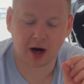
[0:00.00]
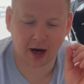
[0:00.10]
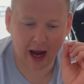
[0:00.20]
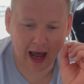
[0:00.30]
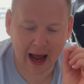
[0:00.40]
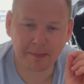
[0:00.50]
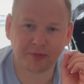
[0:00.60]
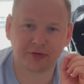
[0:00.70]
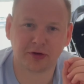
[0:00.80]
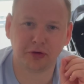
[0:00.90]
are
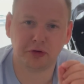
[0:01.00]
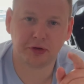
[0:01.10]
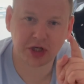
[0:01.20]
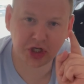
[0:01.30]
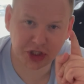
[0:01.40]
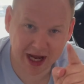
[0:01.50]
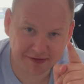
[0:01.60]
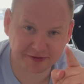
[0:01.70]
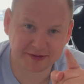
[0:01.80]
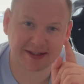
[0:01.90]
absolutely
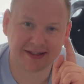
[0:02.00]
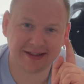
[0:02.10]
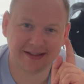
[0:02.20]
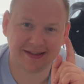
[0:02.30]
shafting